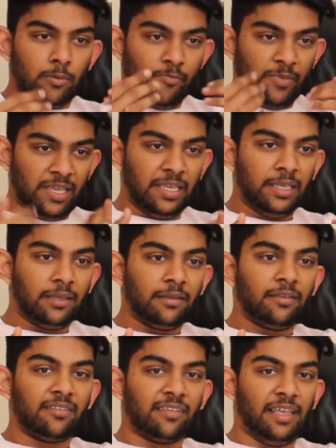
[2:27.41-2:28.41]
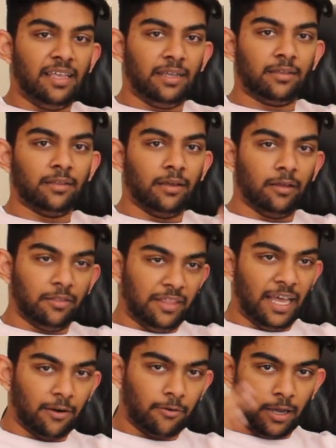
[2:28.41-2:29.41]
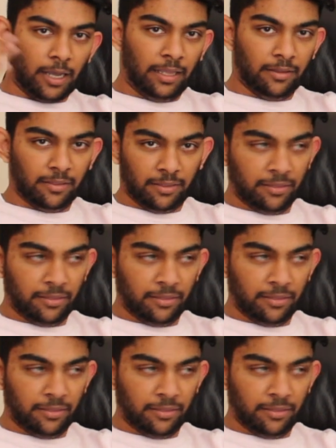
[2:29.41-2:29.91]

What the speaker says: me saying that they're right,